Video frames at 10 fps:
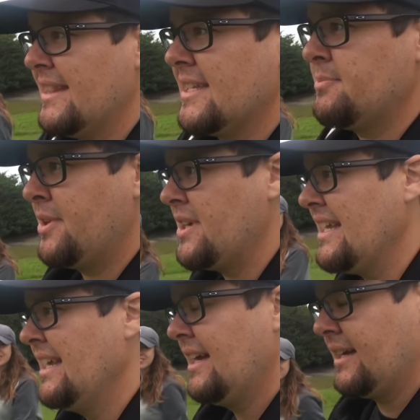this
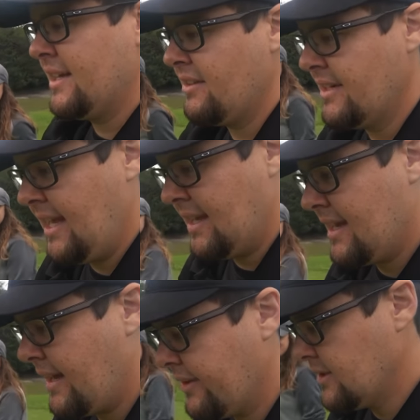birdie. Another
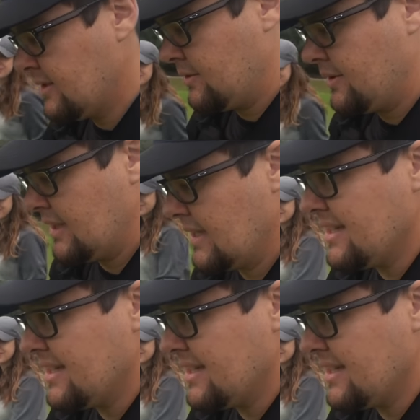$10 to the uh,